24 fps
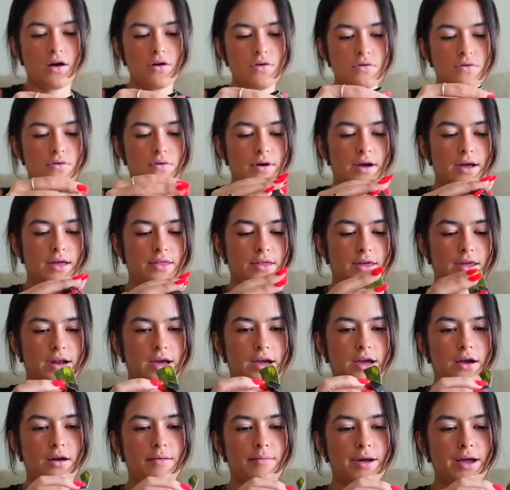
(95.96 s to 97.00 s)
Oh, and then
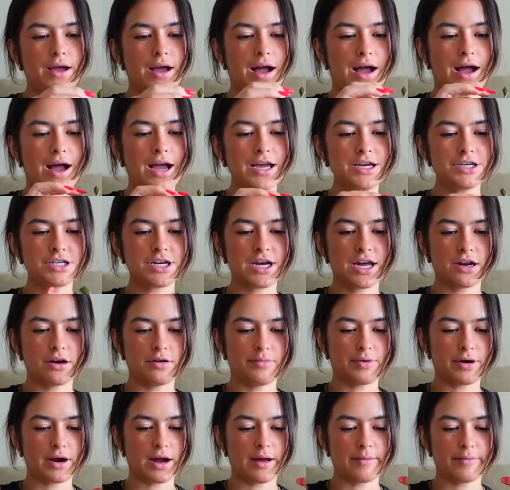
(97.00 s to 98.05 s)
I got my eyeshadow
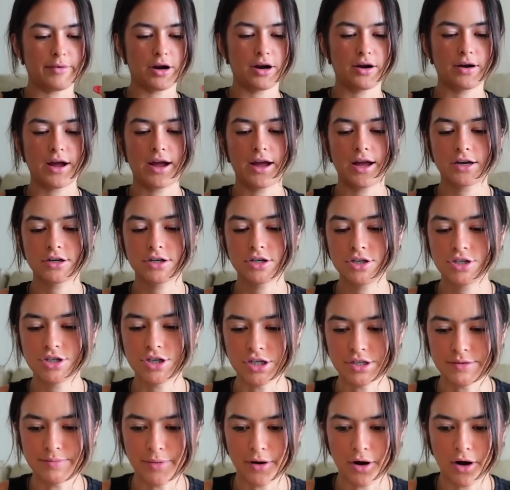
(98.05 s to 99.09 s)
primer. I actually
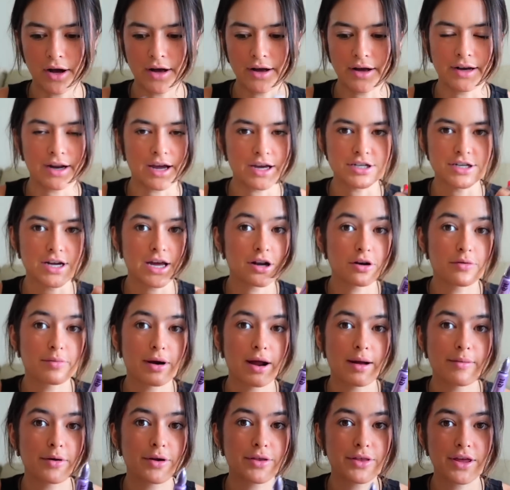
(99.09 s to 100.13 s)
just bought an eyeshadow
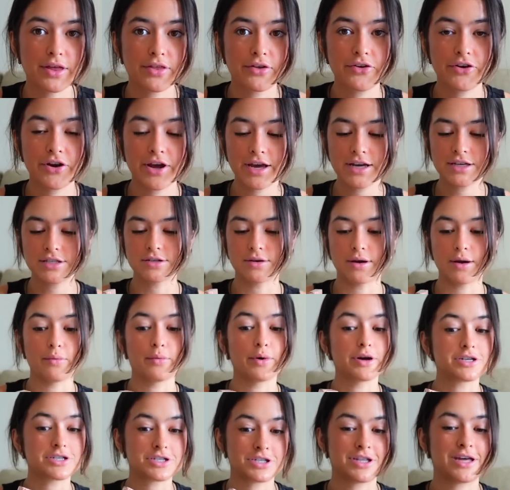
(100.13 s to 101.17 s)
primer the other day, so I
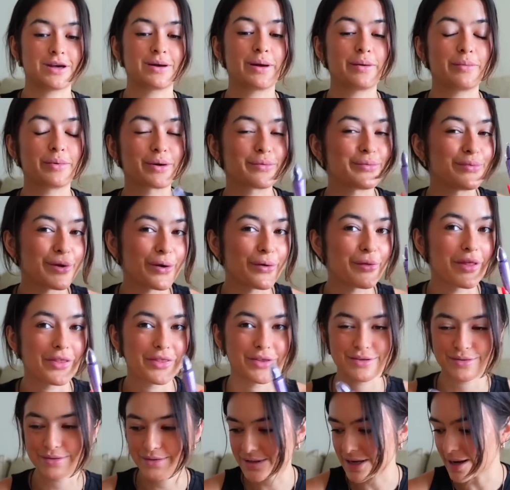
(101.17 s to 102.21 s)
wish that I would have known that
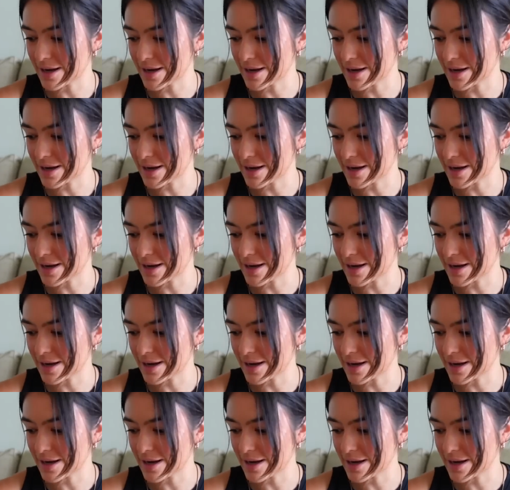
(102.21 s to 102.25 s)
this was